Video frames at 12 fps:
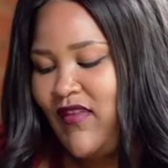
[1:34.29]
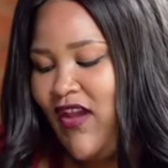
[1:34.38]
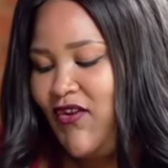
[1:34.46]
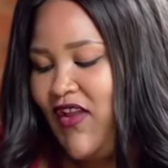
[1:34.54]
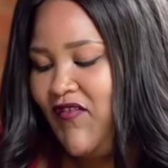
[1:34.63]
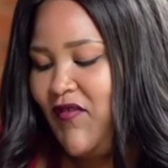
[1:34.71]
I
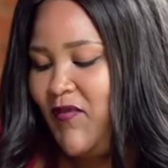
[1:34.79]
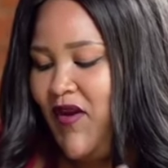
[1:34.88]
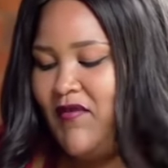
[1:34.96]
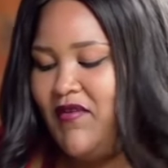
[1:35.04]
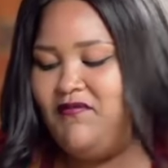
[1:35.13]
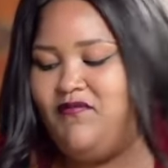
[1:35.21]
don't have a
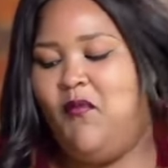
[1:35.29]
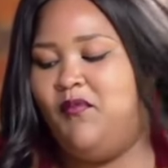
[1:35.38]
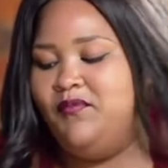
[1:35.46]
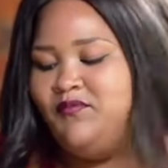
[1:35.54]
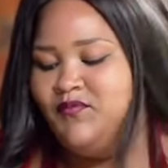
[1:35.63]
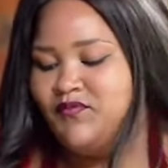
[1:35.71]
problem.
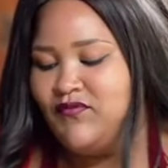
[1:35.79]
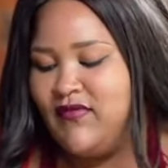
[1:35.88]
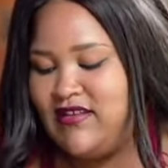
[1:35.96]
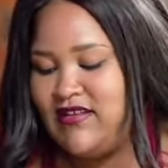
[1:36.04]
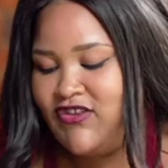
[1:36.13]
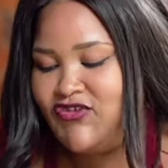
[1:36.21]

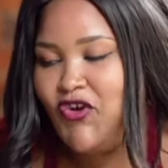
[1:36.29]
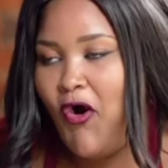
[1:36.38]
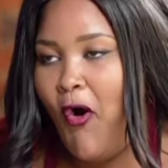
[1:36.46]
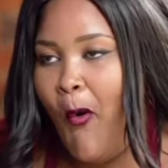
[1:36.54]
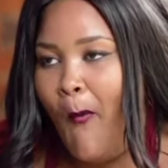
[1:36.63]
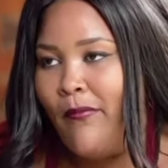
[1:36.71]
Is that your
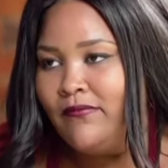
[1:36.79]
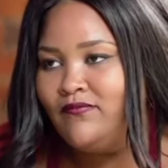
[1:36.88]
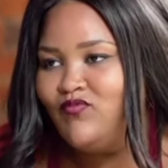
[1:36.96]
home?